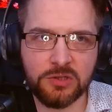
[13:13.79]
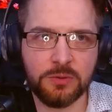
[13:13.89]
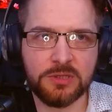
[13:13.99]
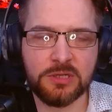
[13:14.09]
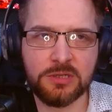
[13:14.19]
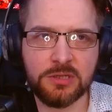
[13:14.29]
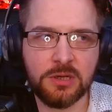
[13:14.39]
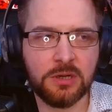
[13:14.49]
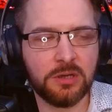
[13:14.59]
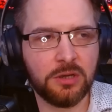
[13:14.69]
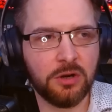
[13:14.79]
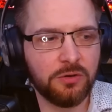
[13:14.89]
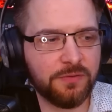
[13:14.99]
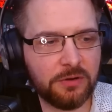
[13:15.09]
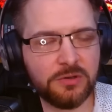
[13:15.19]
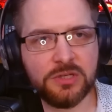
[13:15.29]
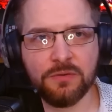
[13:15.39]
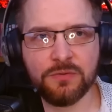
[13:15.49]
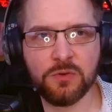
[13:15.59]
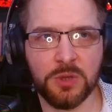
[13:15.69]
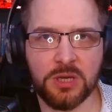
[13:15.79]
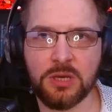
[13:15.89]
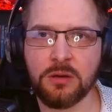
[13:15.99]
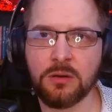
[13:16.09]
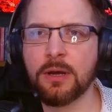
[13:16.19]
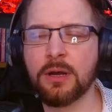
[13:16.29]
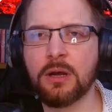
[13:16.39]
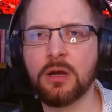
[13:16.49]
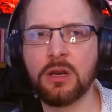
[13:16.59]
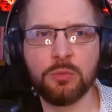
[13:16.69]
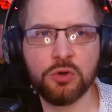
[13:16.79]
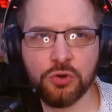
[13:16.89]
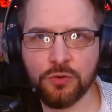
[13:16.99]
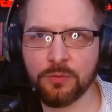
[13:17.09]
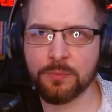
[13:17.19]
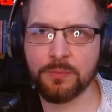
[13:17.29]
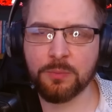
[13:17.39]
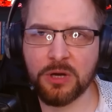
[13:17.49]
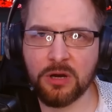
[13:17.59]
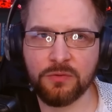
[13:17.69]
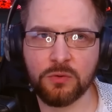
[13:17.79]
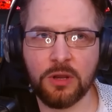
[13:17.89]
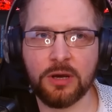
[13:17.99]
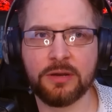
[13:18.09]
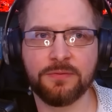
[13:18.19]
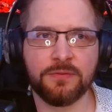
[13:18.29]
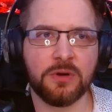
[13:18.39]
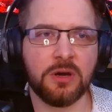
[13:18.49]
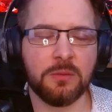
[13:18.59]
So it's this, you found yourself to be at a mature part of your life,